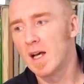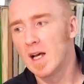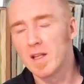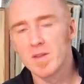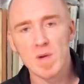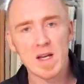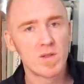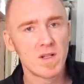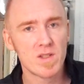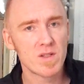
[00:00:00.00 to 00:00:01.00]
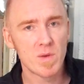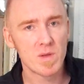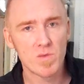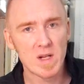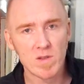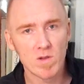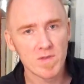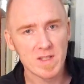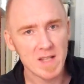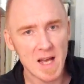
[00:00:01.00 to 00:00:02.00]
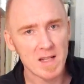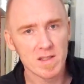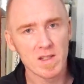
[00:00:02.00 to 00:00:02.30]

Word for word: And the record industry was written off as dead